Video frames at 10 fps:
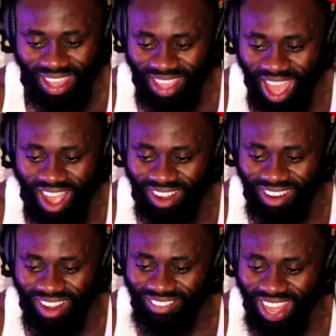Yeah, hold
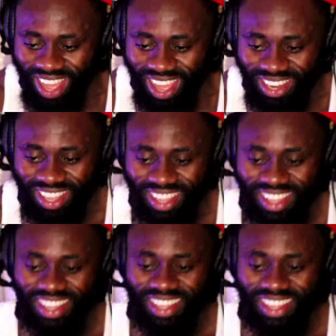on, man.
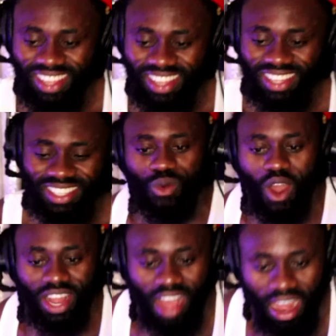This guy, the worry
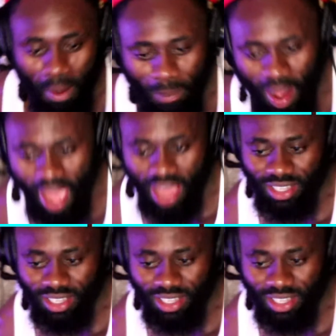gonna pass.